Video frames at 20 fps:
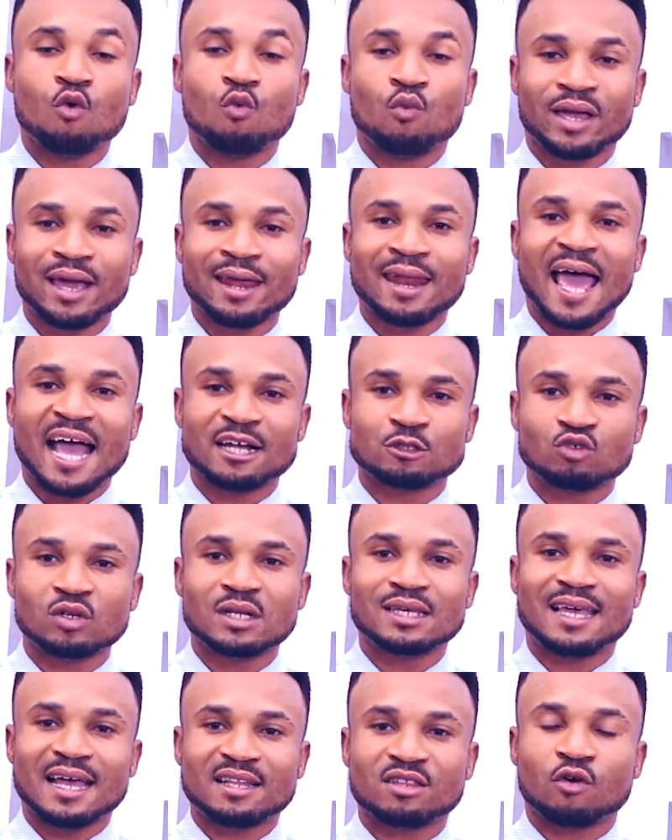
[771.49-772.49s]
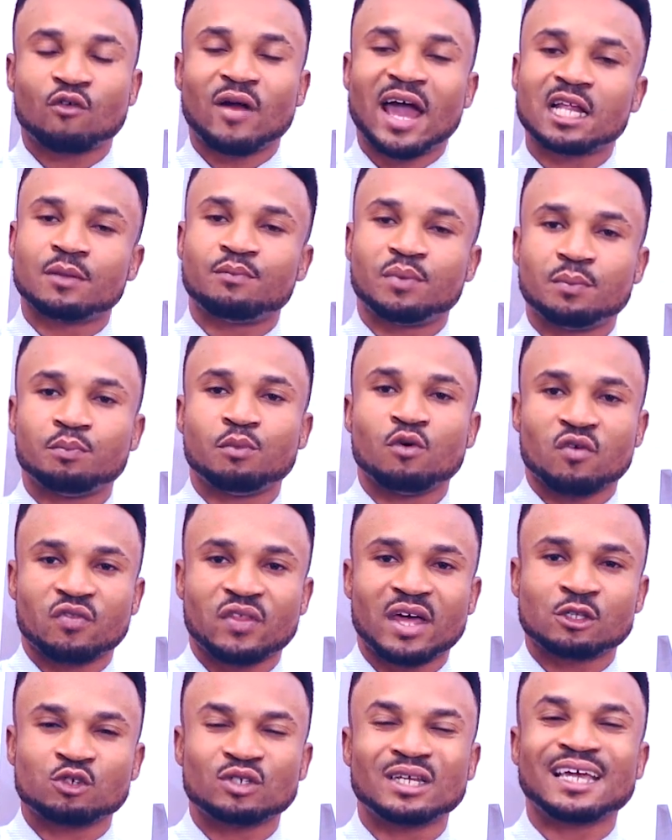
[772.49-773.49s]
We can actually get the right people
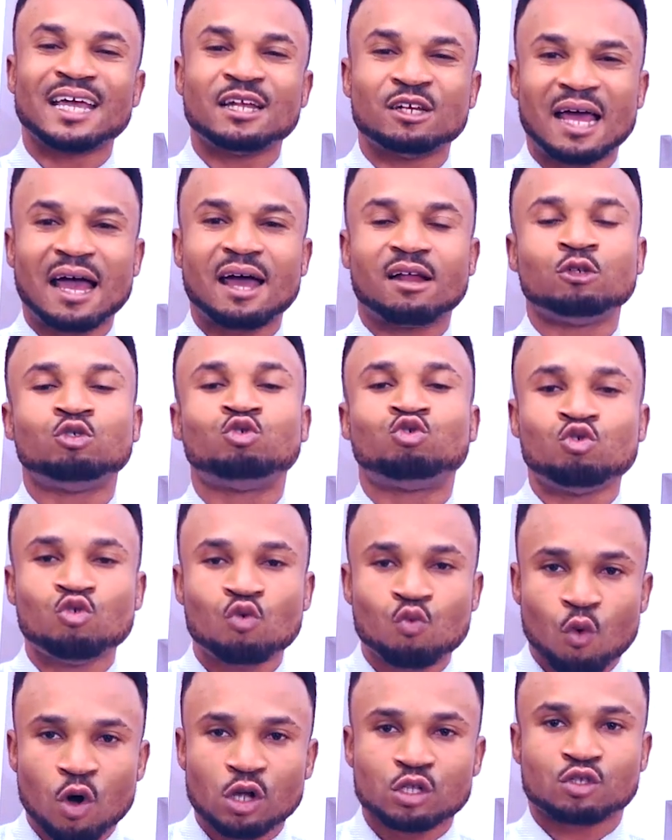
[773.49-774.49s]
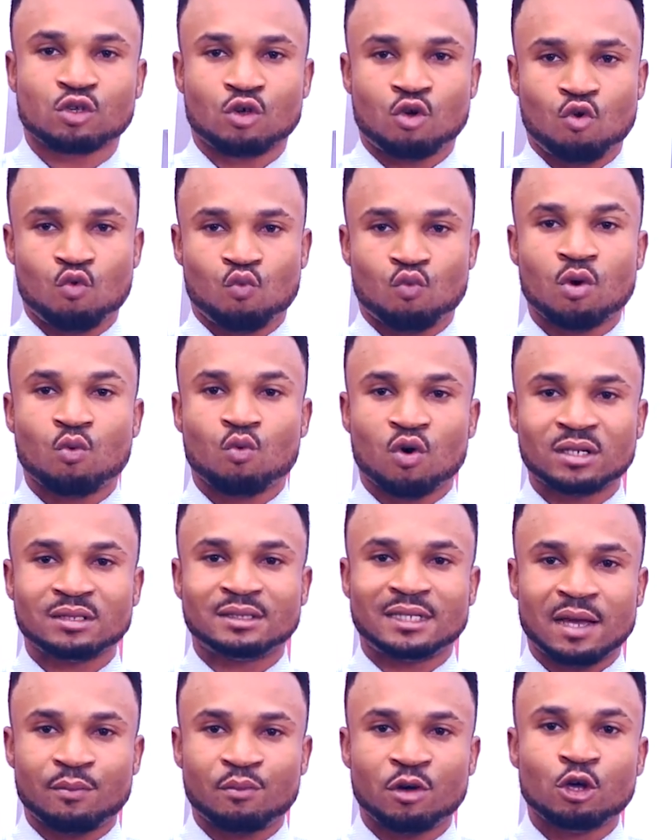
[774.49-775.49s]
there so they can do what we
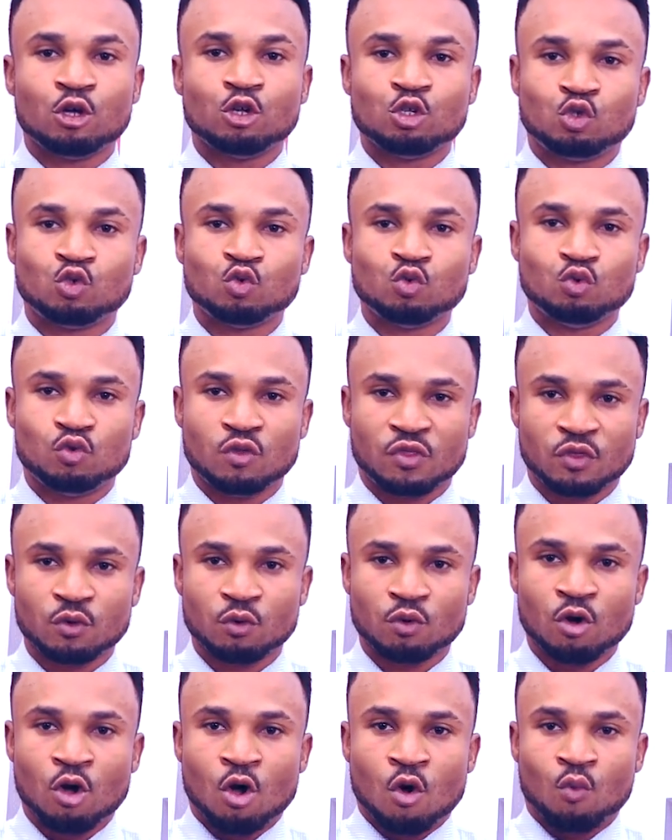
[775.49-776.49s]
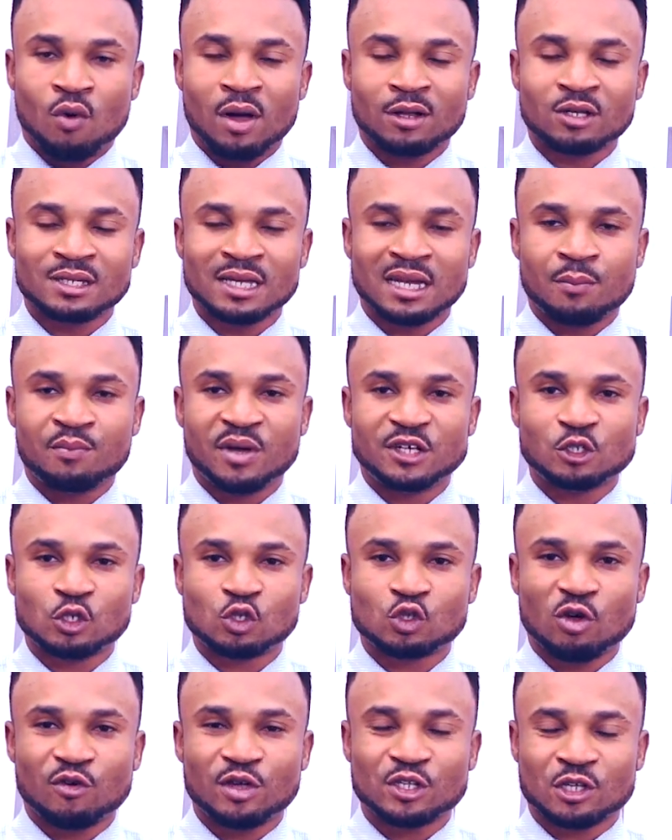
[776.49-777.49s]
want them to do. Well, those are the major
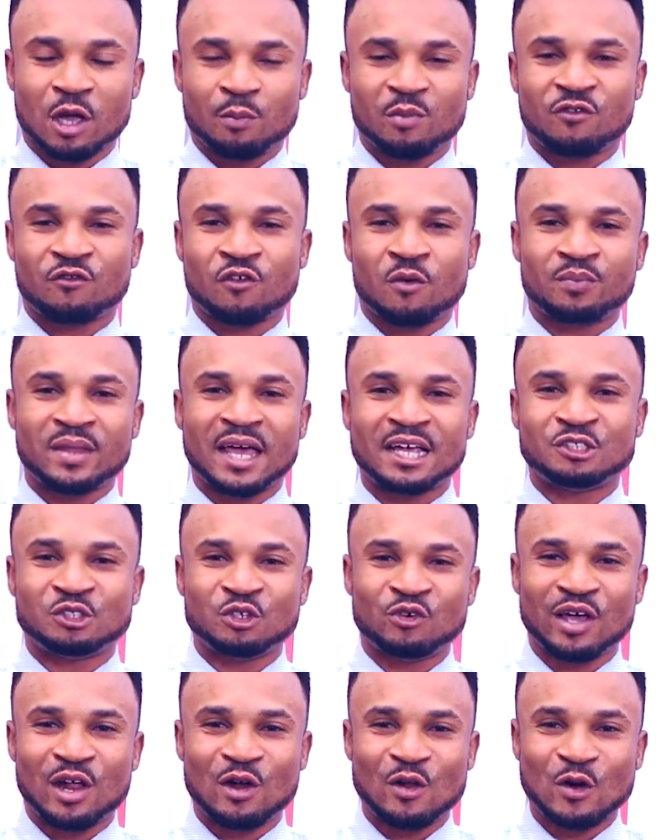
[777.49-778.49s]
stories coming from Nigeria.